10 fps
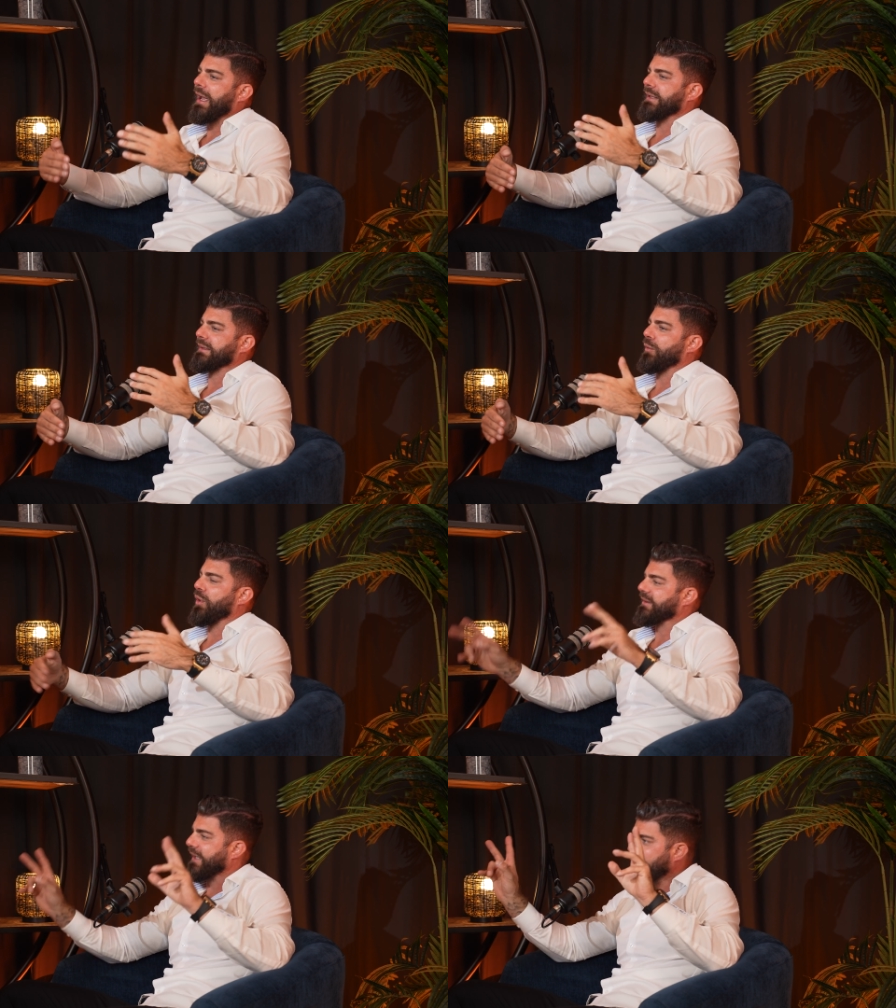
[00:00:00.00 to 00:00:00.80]
and they
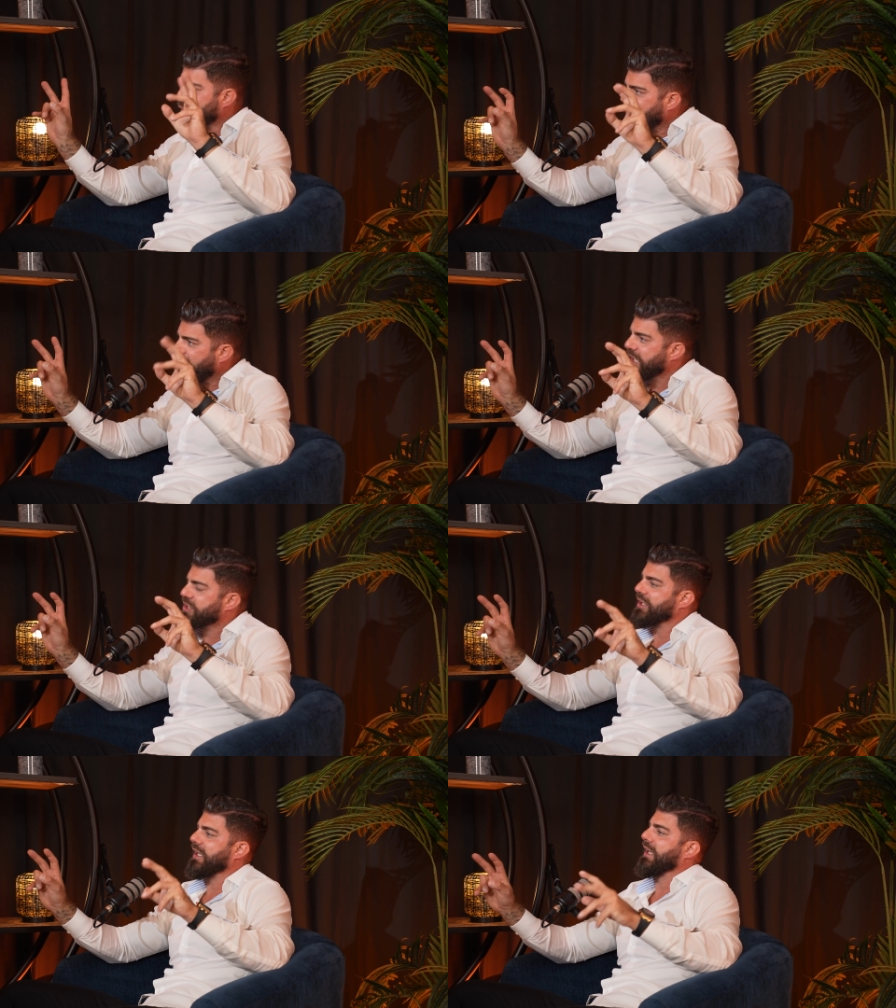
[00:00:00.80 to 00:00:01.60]
want the
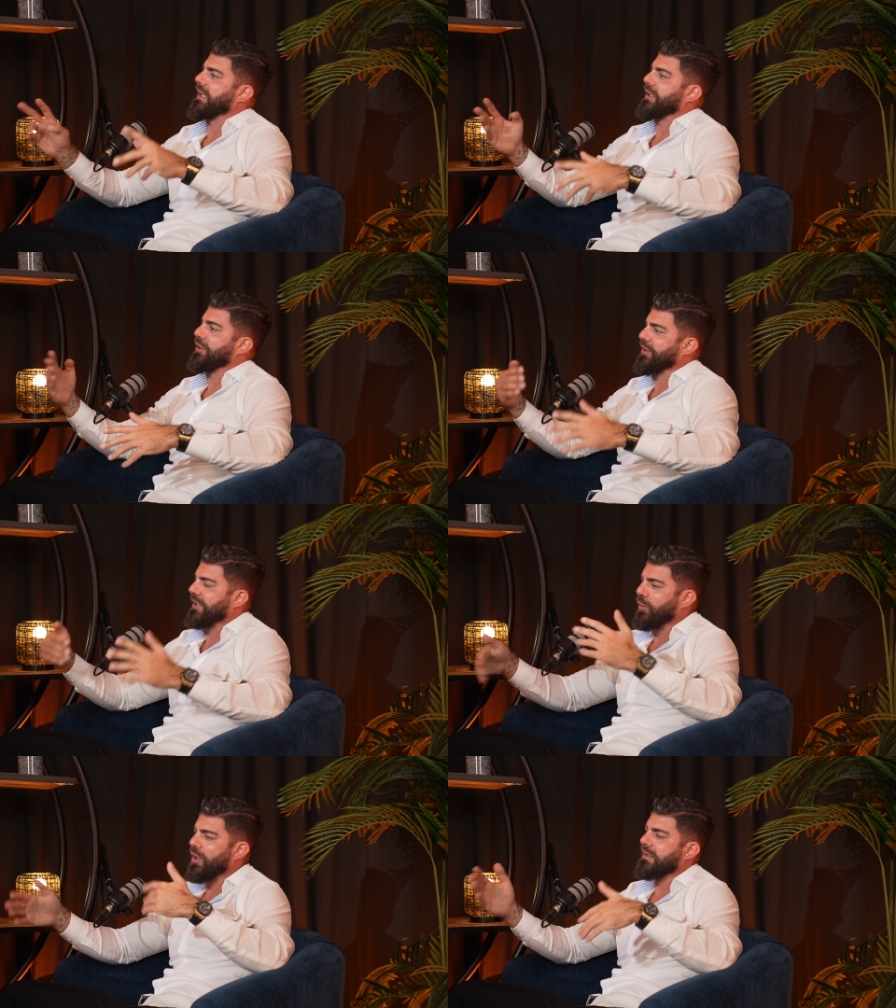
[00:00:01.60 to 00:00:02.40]
education and,
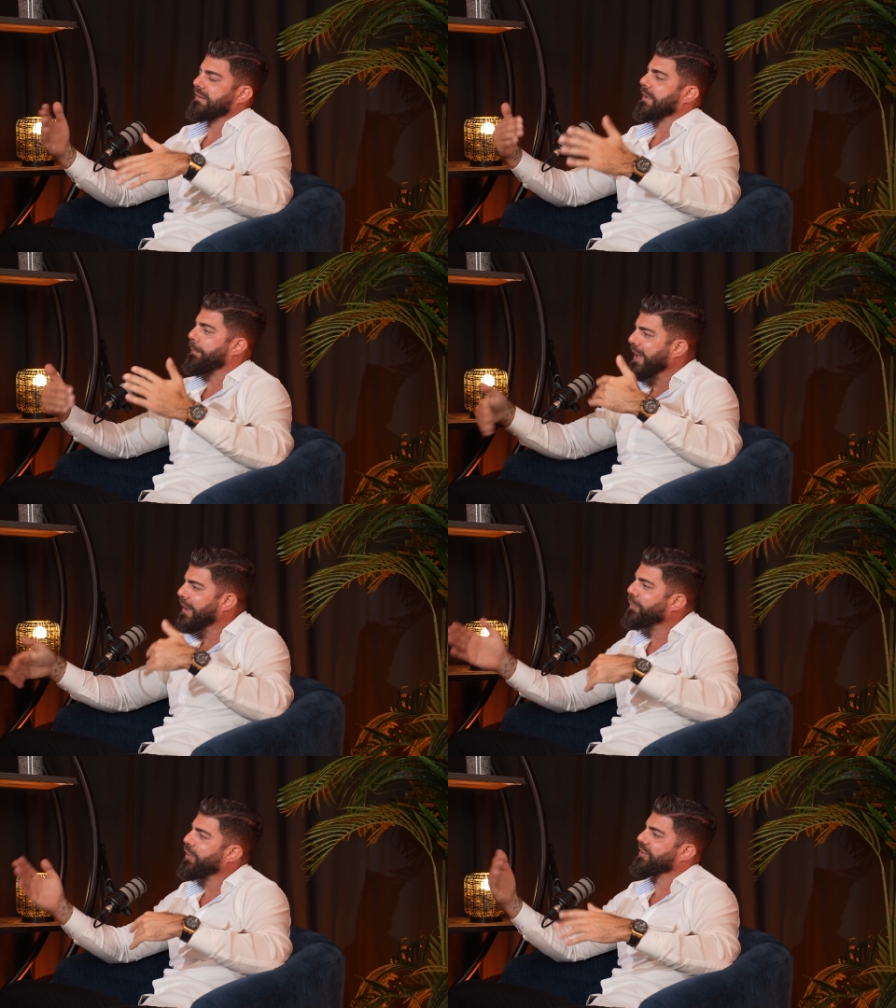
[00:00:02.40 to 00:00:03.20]
they want the
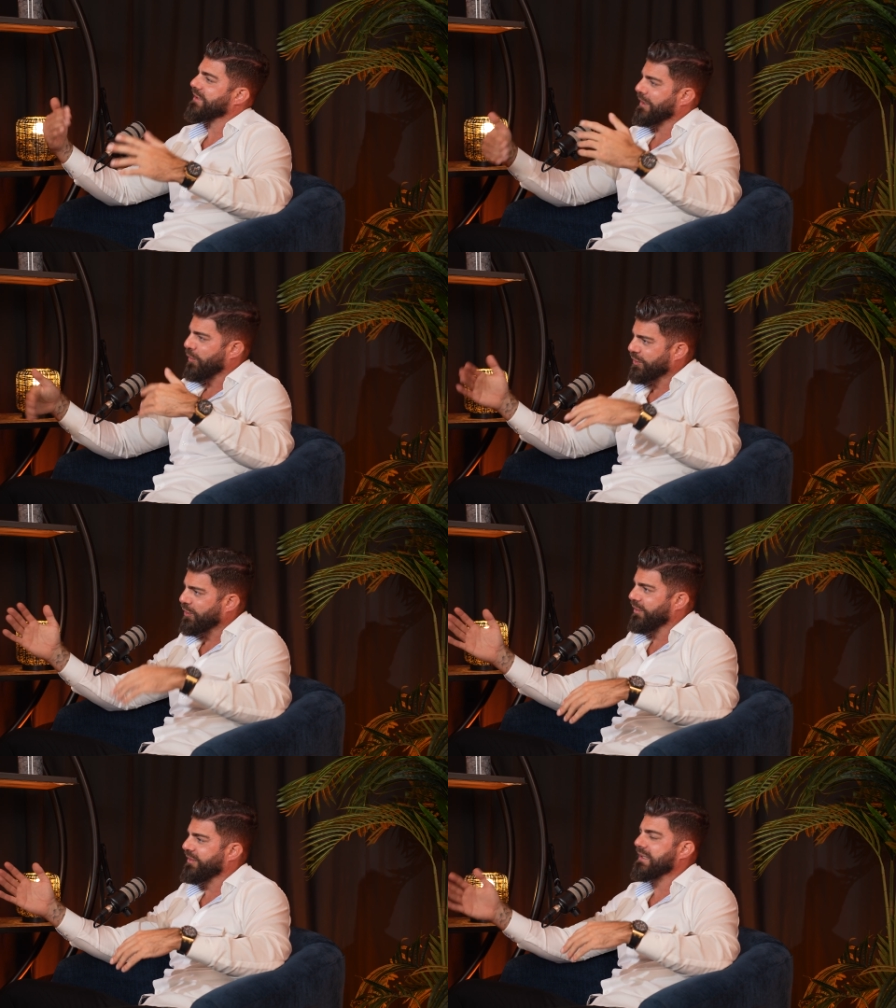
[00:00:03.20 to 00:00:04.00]
papers and they
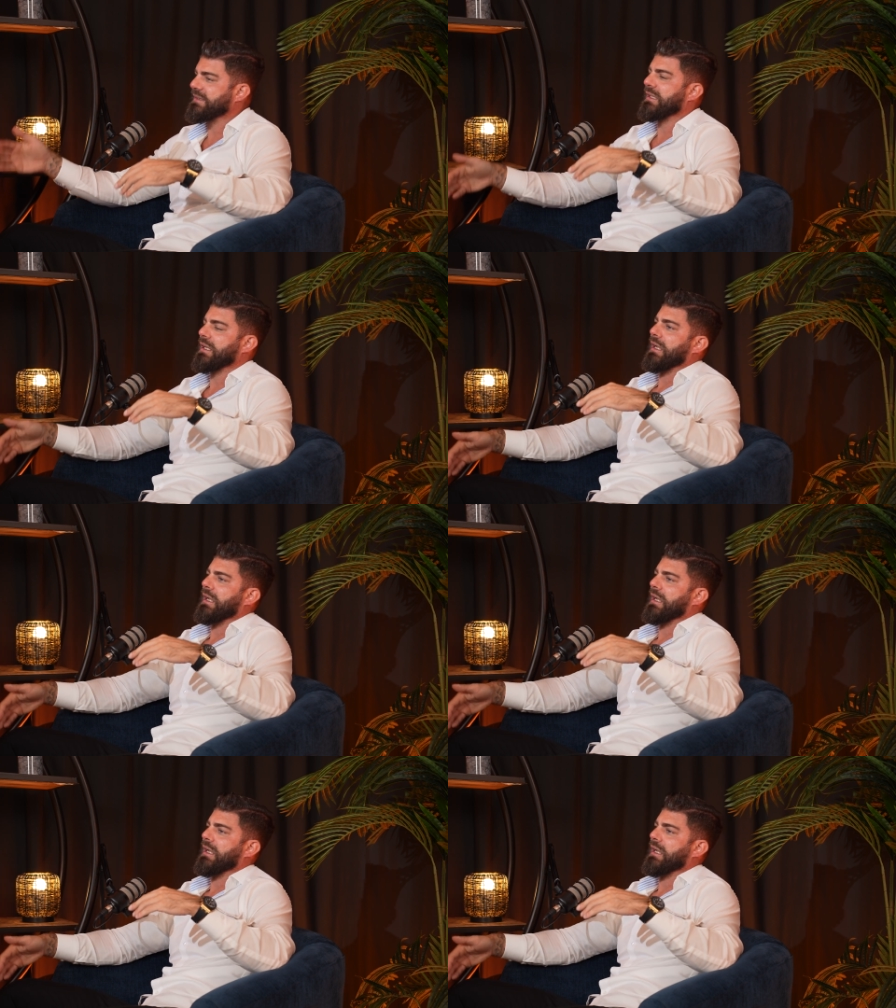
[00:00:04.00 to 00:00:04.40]
want all of this.